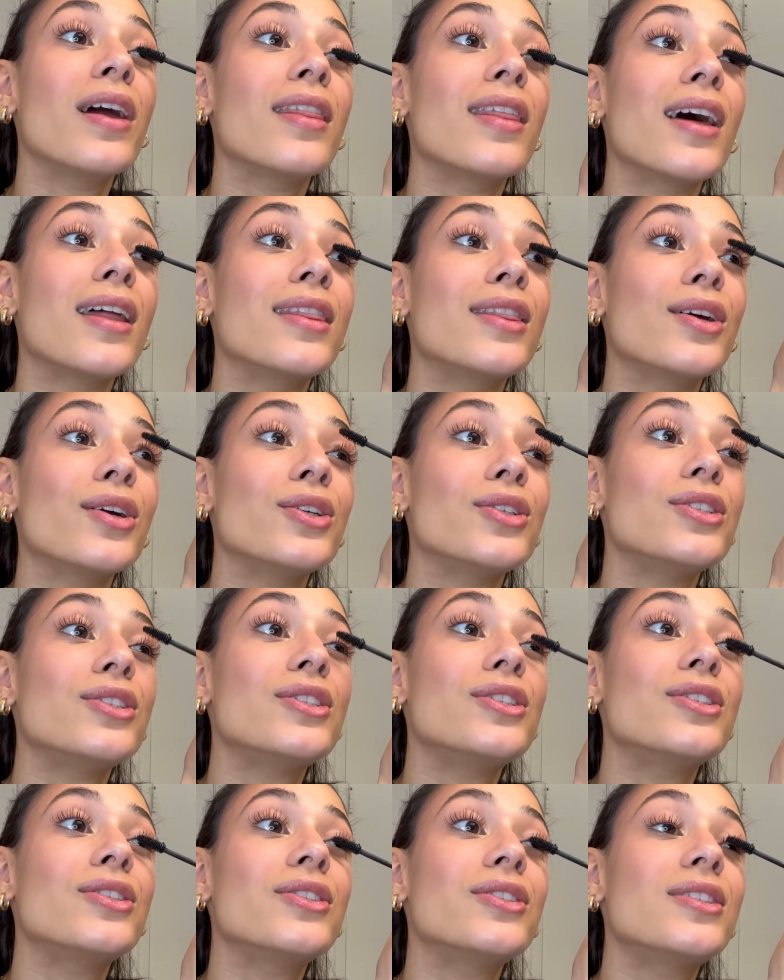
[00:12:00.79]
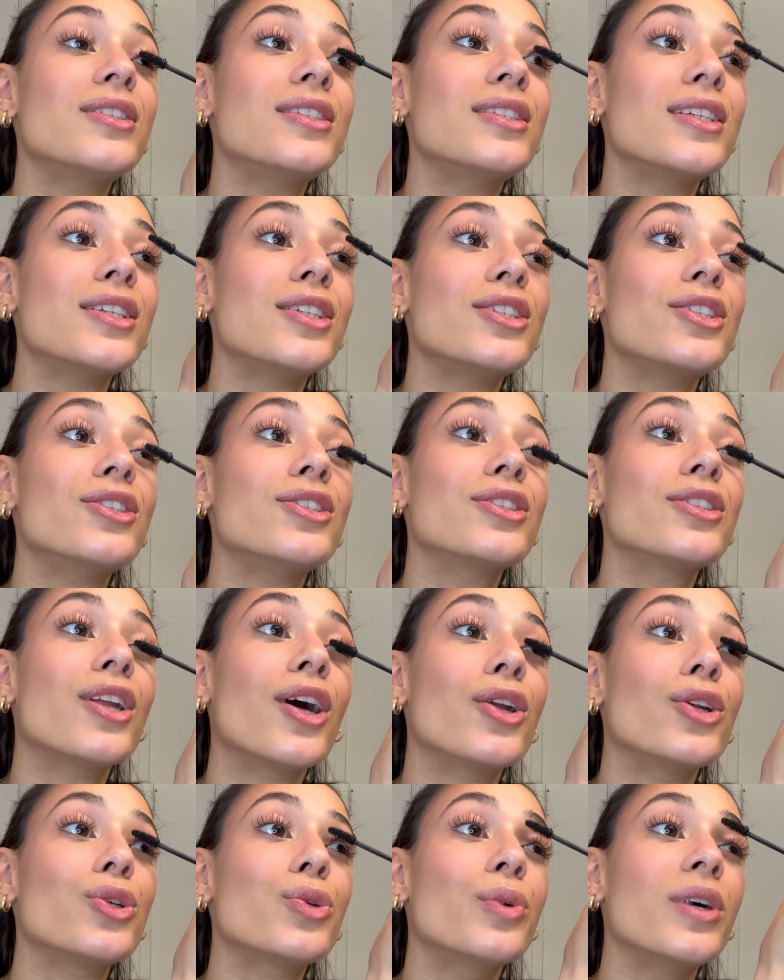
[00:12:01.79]
that they're sisters,
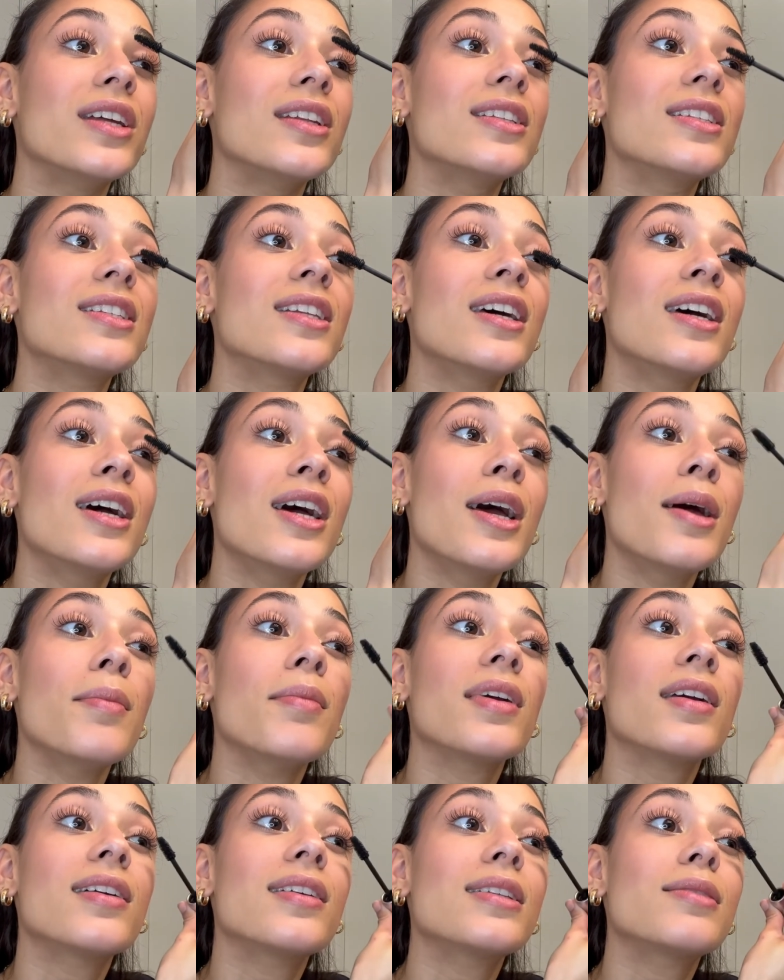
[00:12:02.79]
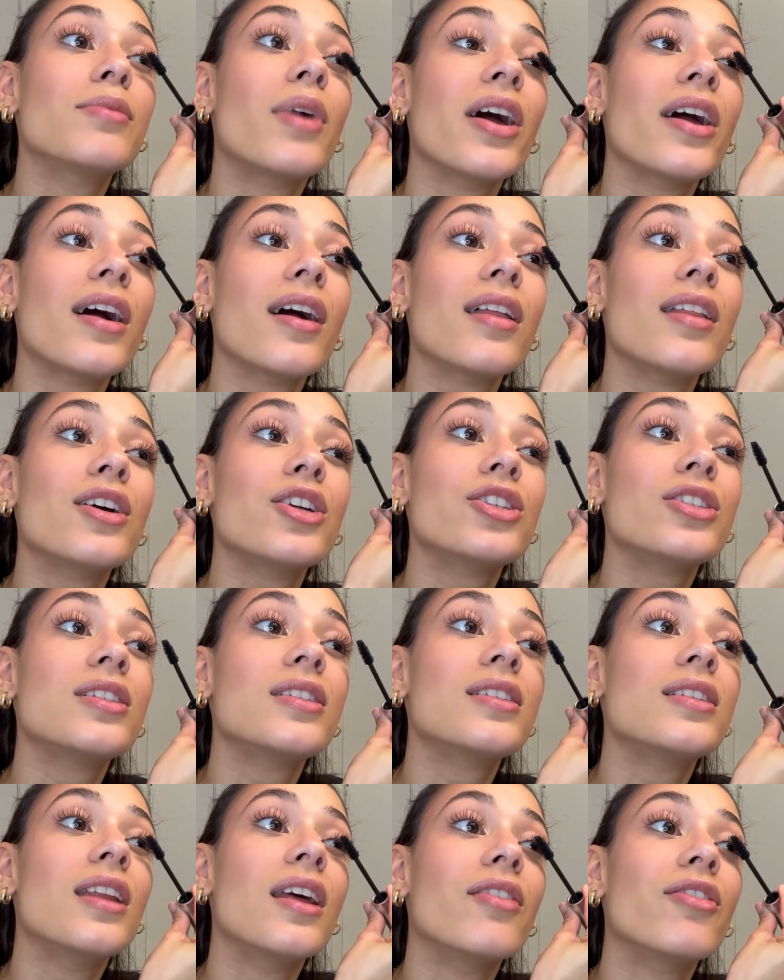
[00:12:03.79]
not twins, because my eyelashes
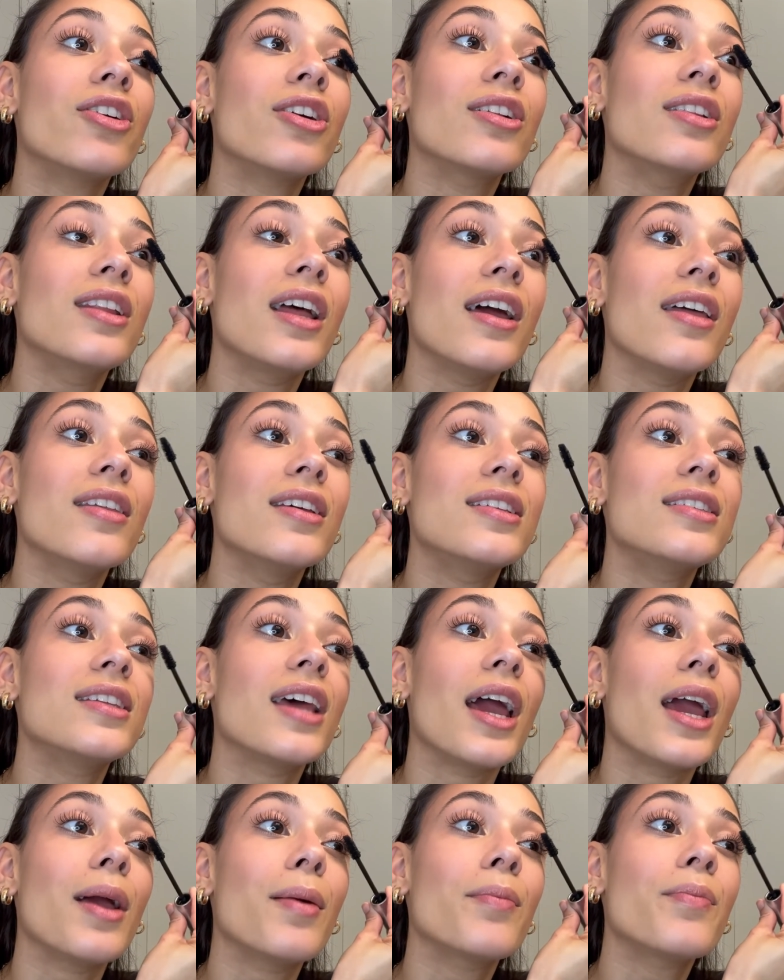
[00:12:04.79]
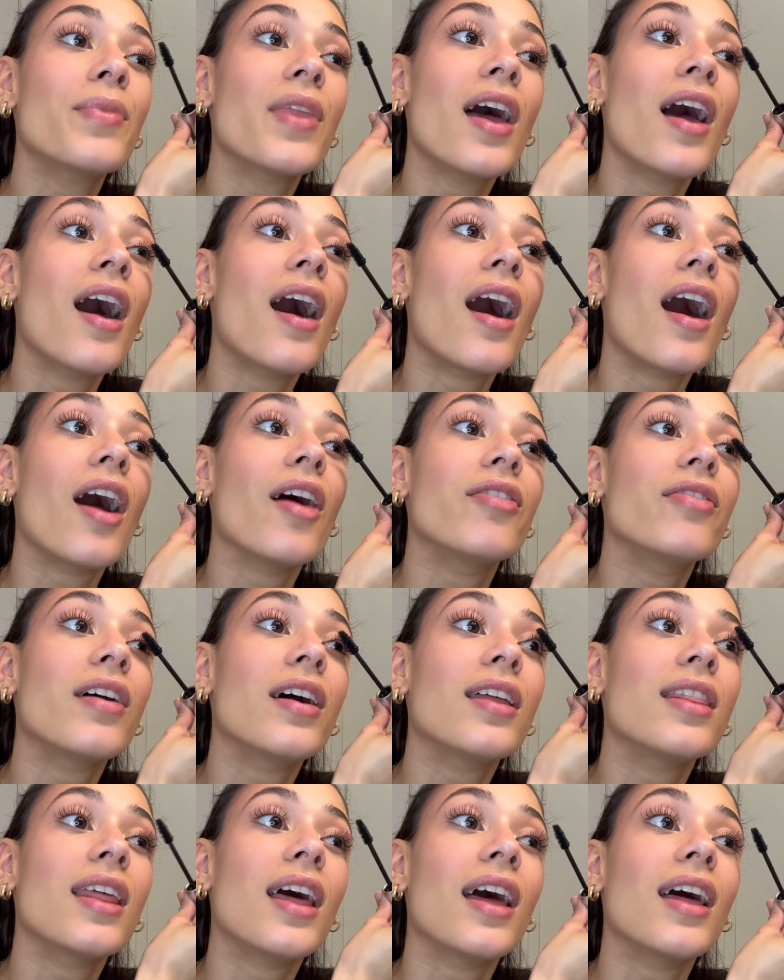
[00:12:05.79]
never lay the same. I
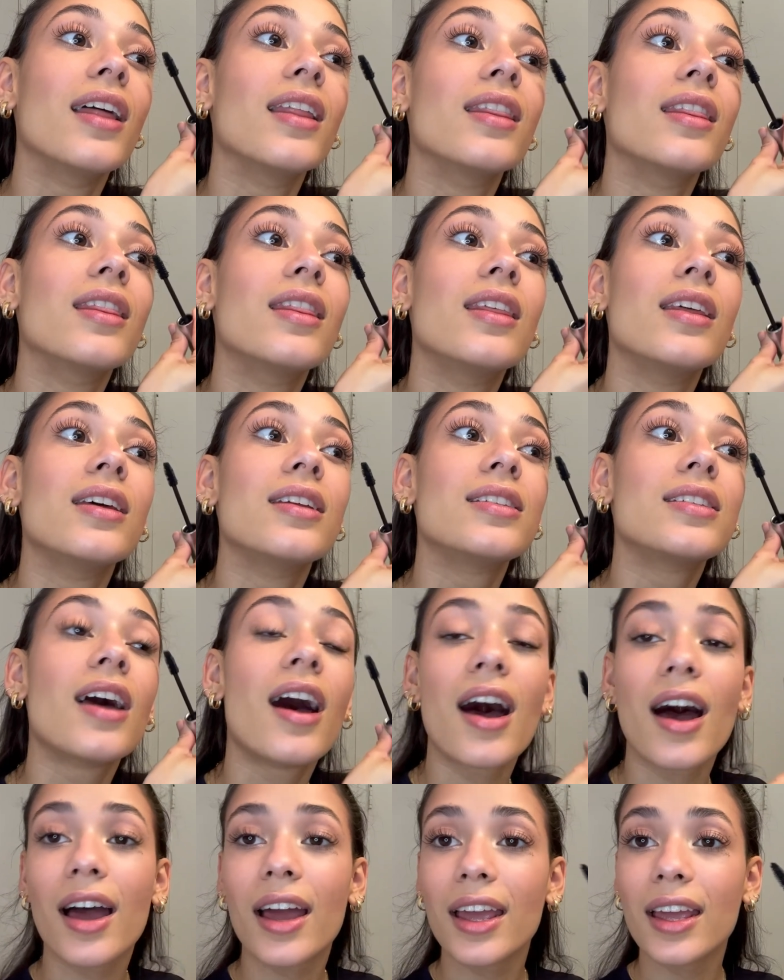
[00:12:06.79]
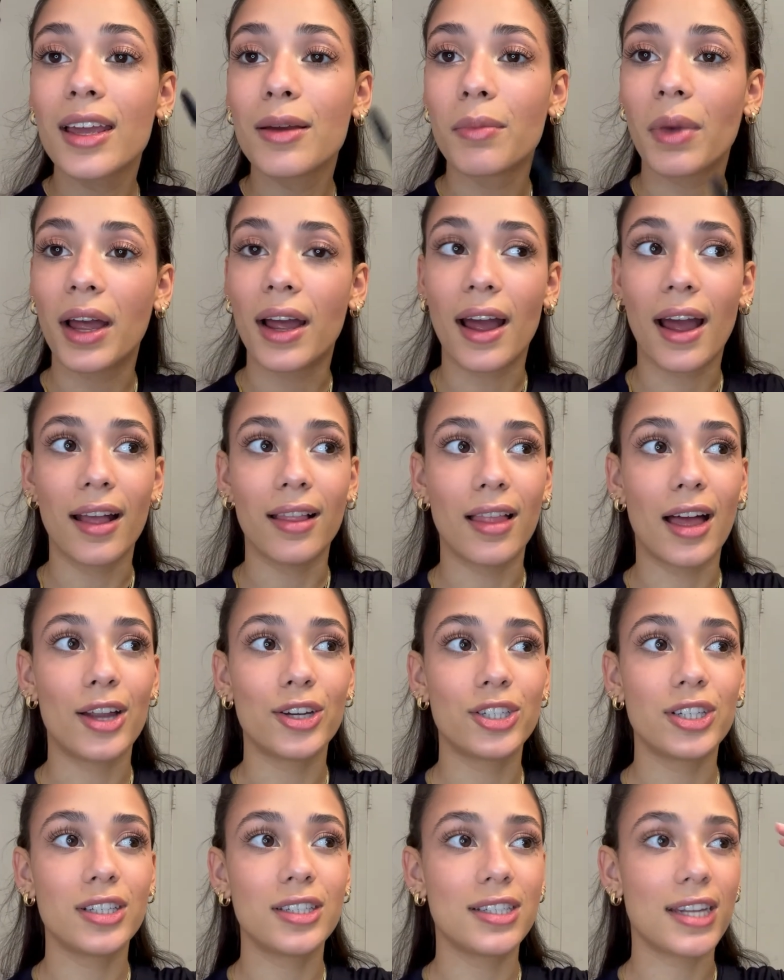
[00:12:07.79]
find that this eye, my
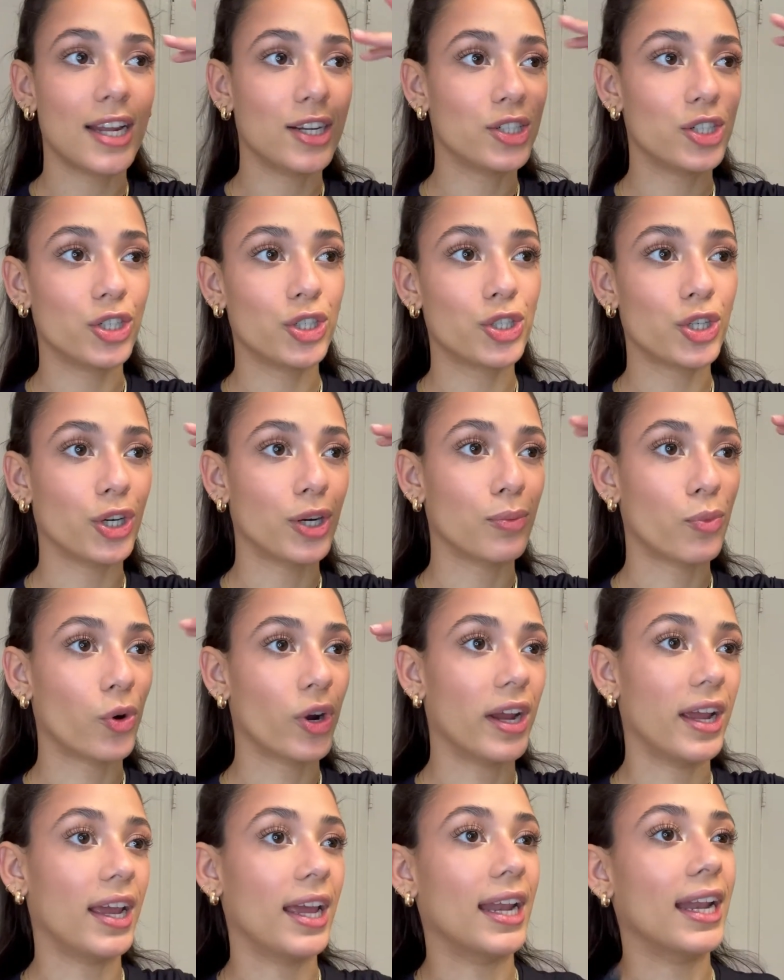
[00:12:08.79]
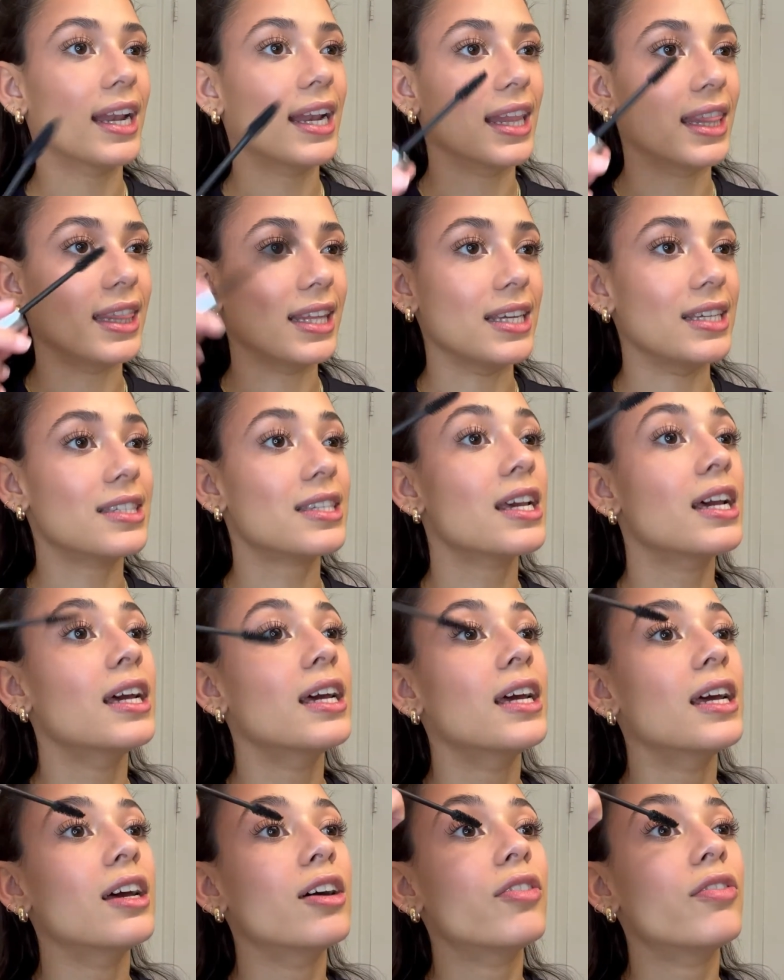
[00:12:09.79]
eyelashes tend to turn more in and these
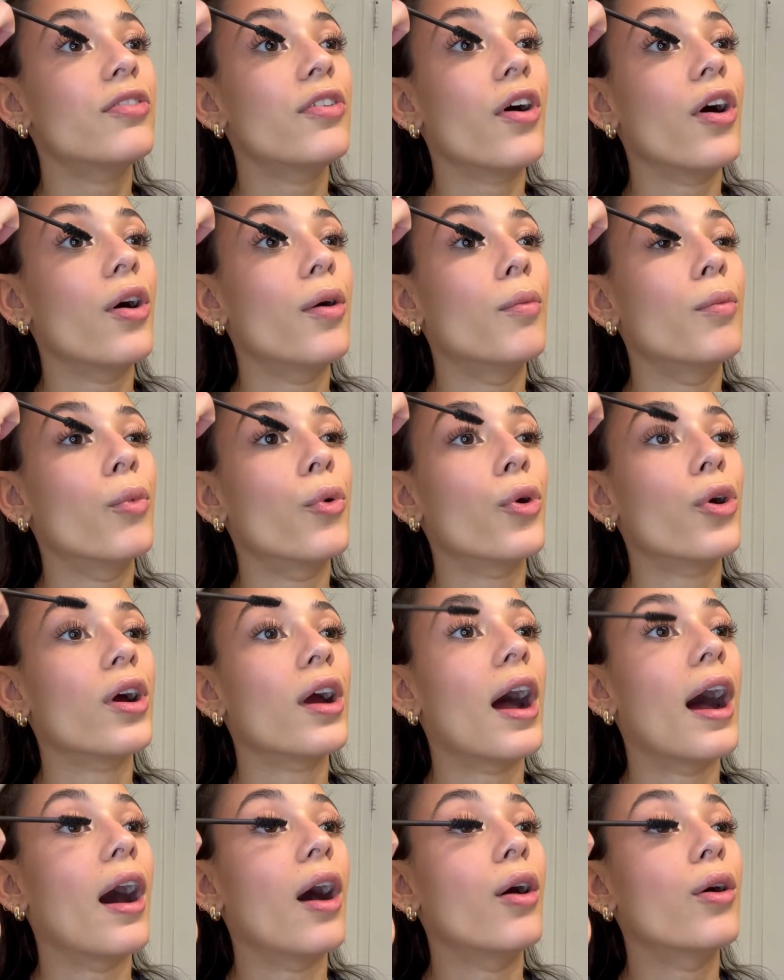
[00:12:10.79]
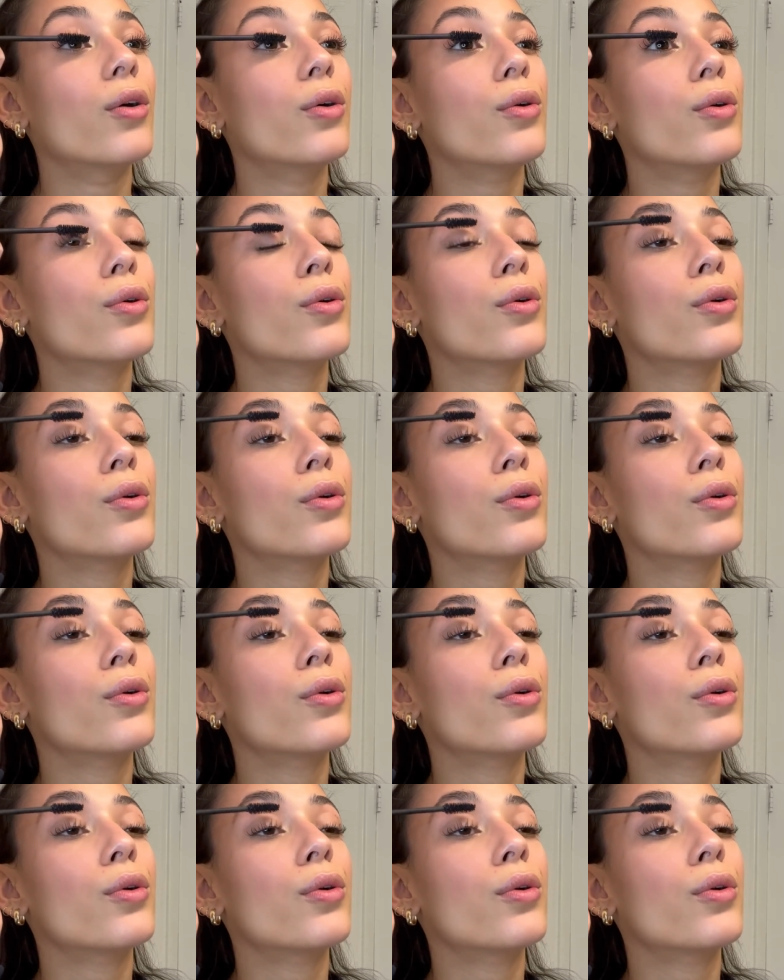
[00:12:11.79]
fall more out.